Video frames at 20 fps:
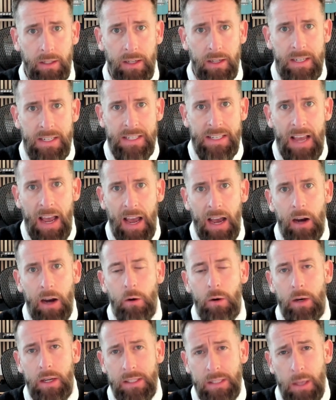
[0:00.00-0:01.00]
a
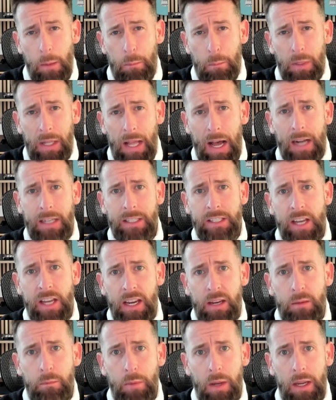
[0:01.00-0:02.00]
DAO is a
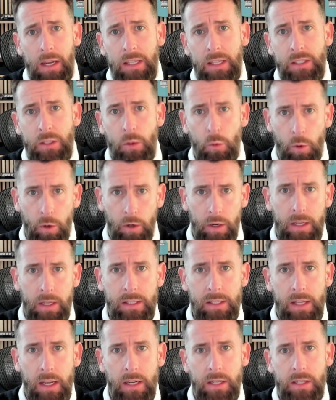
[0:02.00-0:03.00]
blockchain based
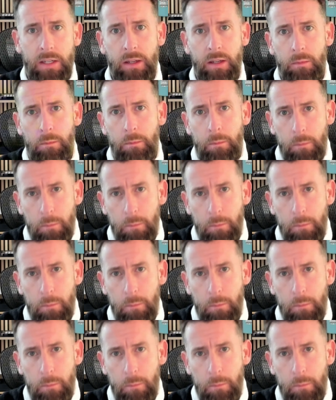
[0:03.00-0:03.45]
organization